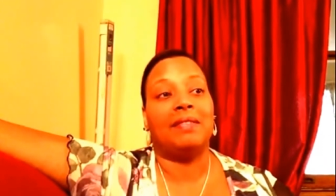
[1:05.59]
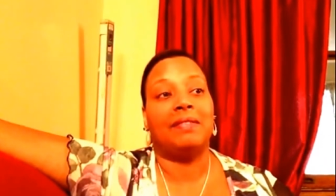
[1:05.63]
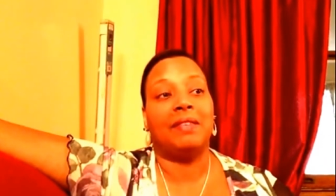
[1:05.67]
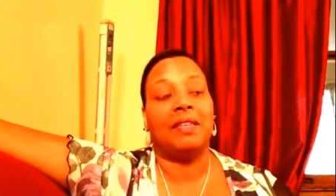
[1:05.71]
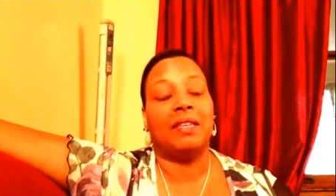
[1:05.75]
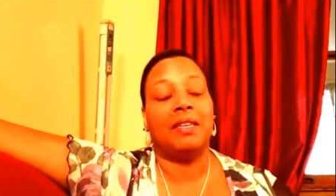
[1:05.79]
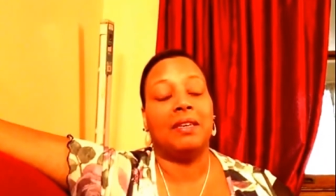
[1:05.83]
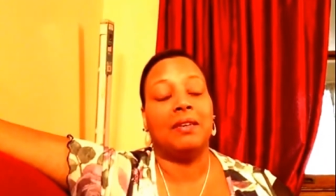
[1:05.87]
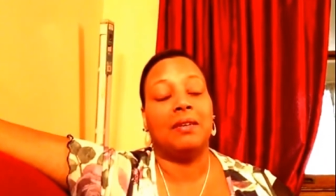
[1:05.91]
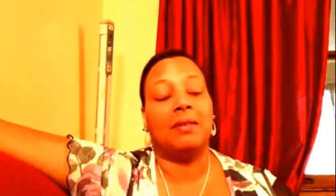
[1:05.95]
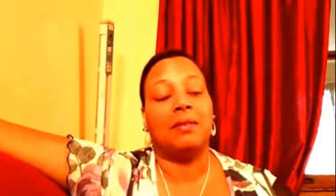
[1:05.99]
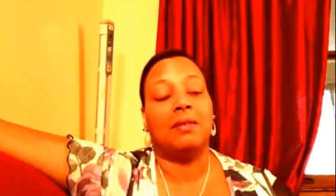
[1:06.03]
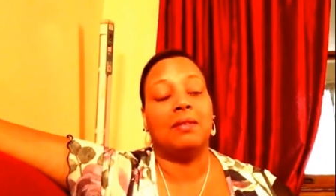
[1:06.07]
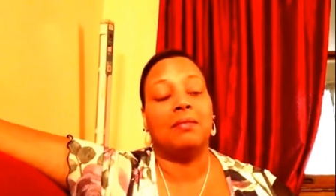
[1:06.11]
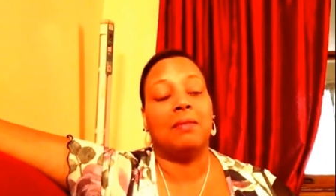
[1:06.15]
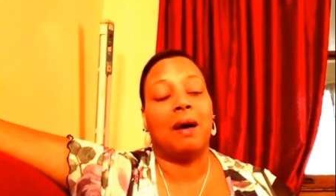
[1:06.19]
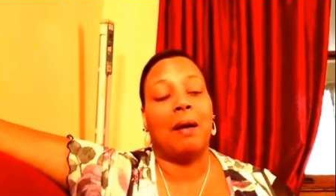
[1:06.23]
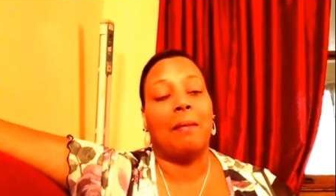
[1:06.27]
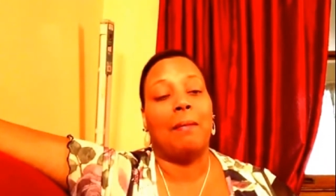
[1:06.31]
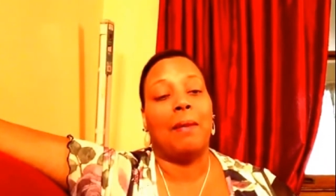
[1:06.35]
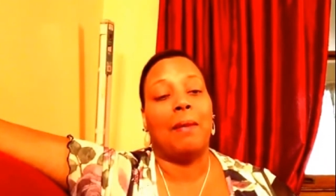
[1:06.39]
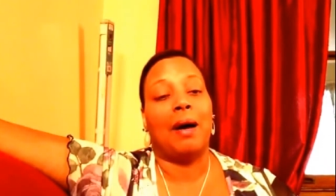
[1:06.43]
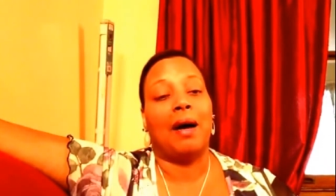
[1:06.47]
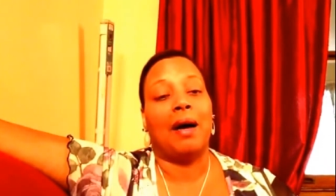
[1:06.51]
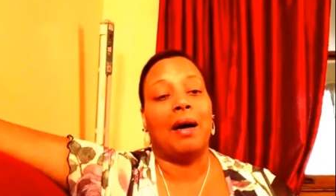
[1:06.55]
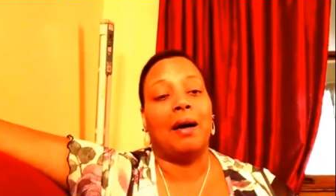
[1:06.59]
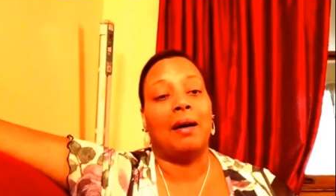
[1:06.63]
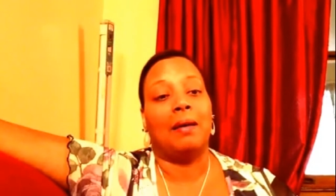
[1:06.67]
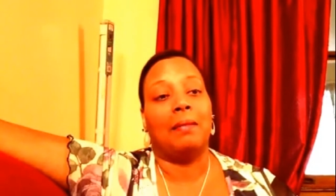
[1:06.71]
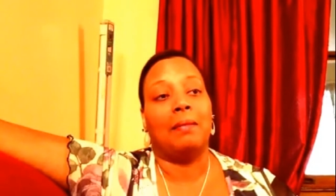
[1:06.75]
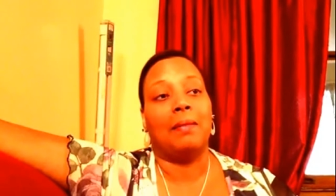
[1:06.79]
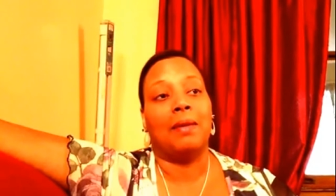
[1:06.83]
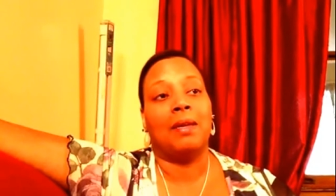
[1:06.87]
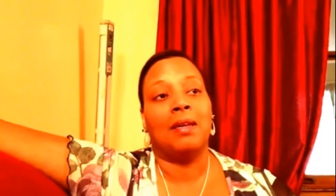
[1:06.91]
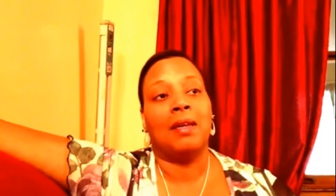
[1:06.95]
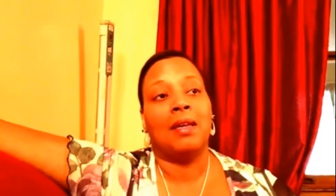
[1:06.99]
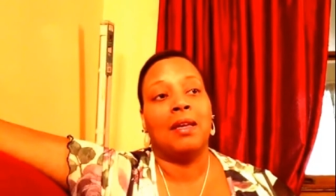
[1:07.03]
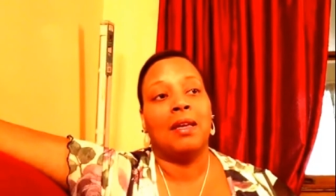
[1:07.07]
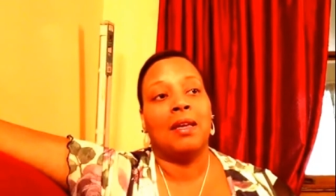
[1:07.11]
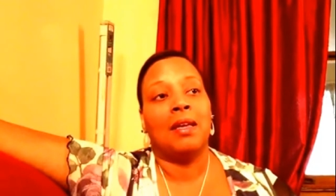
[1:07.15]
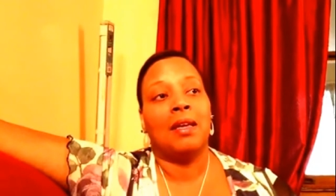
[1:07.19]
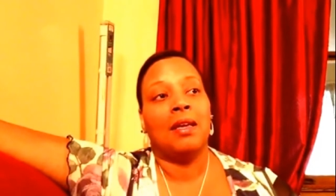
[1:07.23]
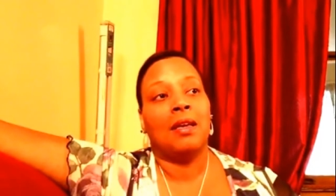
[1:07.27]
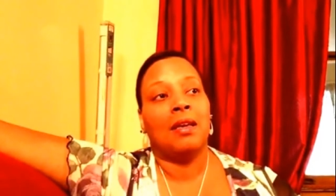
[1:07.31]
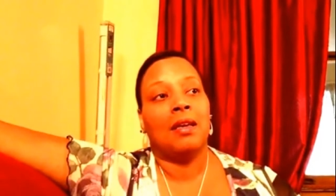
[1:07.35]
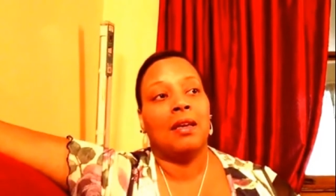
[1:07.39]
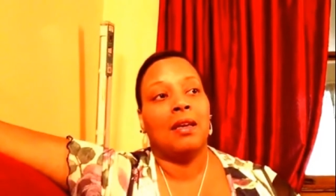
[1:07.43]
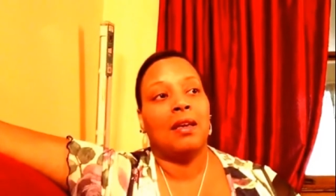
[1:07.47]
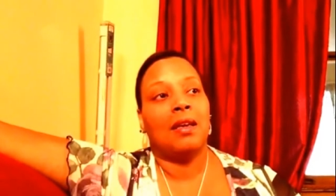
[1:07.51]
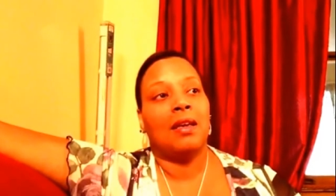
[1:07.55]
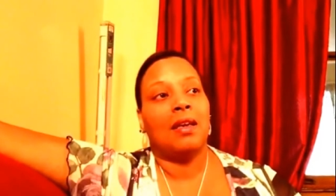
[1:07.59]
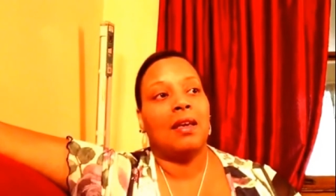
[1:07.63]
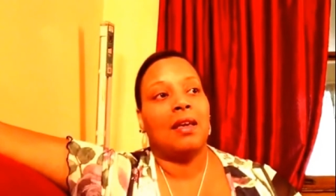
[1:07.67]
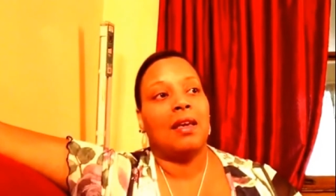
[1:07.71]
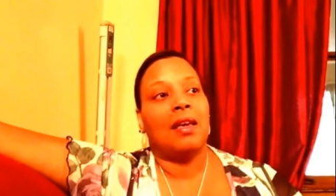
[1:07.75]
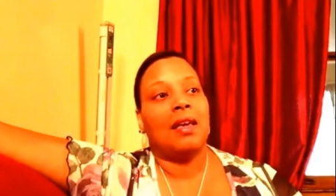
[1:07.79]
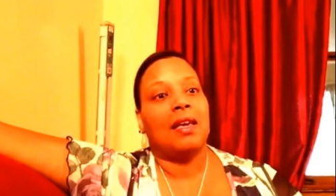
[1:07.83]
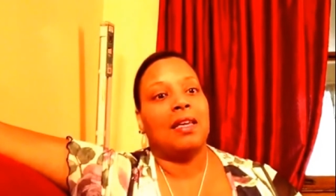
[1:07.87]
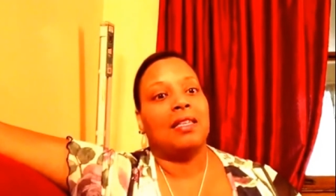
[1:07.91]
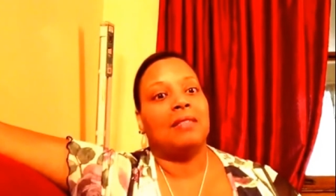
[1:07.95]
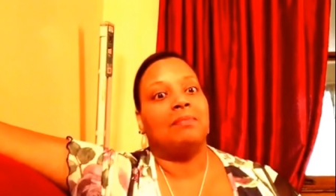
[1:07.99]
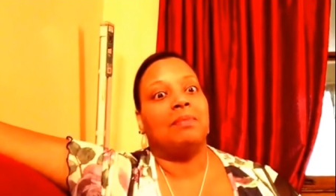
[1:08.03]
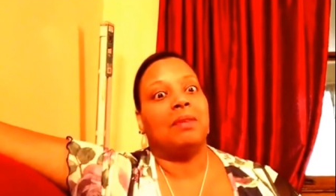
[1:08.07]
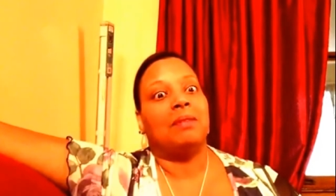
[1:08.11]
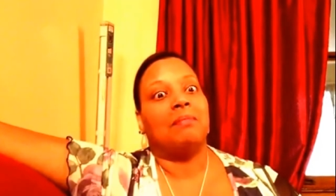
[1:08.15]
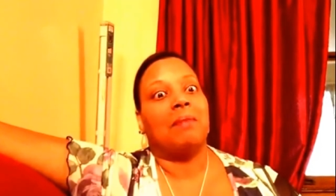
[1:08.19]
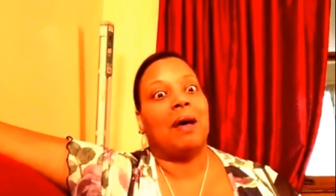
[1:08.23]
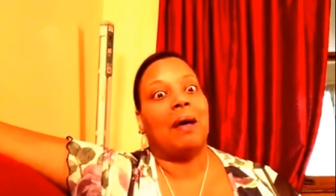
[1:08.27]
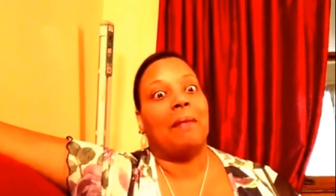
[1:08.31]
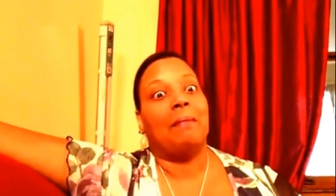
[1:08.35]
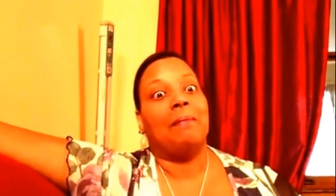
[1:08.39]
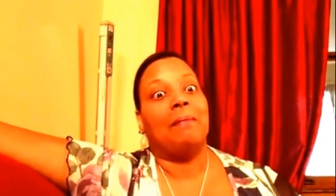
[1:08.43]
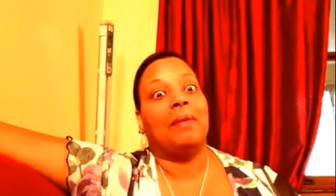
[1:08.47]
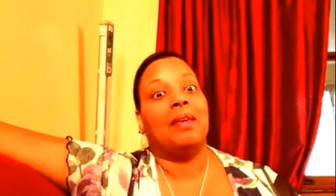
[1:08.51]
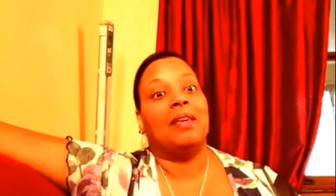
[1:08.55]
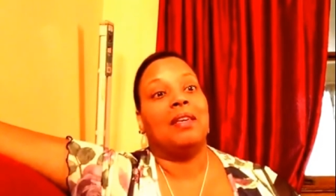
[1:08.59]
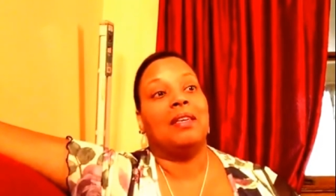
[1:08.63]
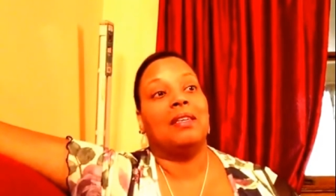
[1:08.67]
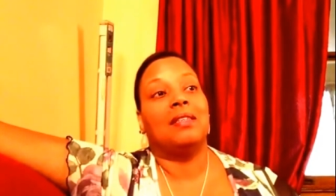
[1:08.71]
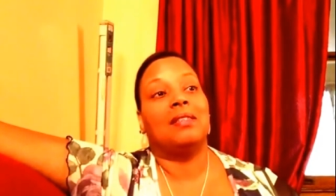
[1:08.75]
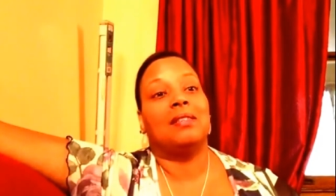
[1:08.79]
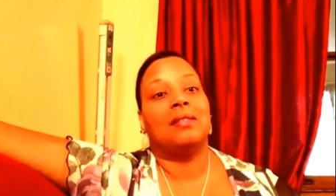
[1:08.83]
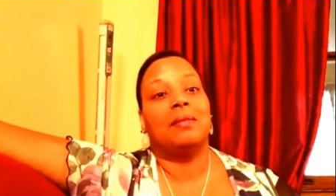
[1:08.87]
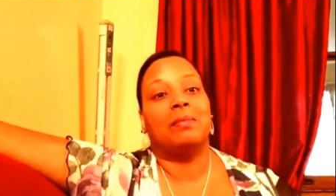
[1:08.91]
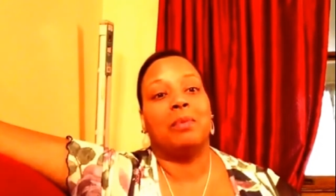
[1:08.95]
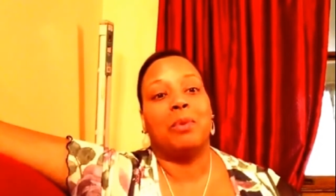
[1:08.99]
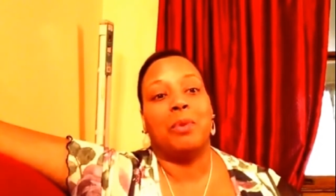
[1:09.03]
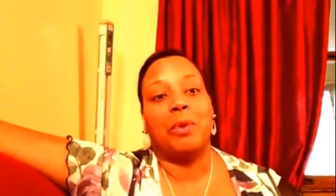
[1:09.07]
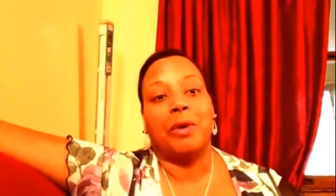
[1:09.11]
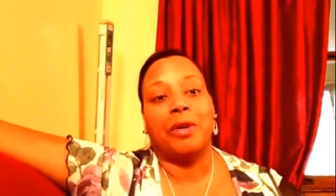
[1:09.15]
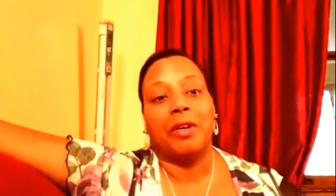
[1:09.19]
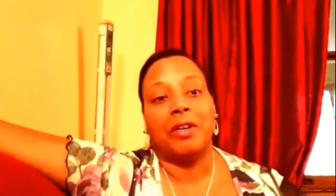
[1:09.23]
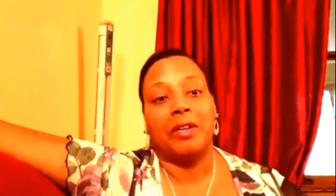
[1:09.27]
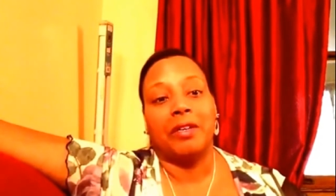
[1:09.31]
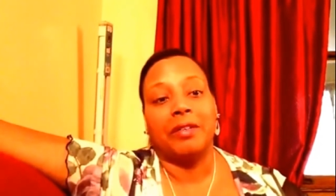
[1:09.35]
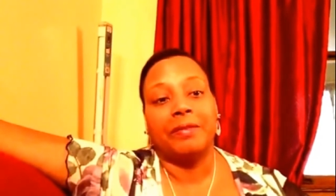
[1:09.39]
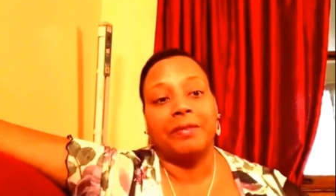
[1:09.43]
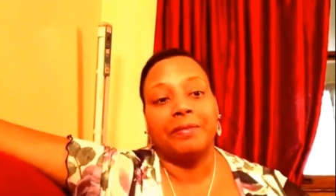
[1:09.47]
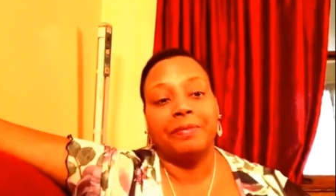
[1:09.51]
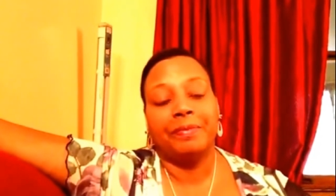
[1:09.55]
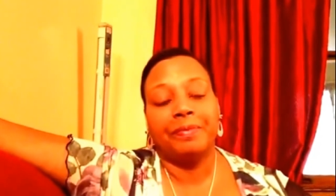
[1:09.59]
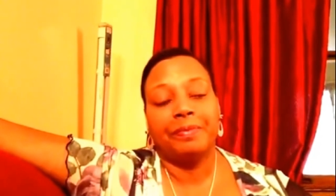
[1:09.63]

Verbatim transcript: videos my mom has been my biggest supporter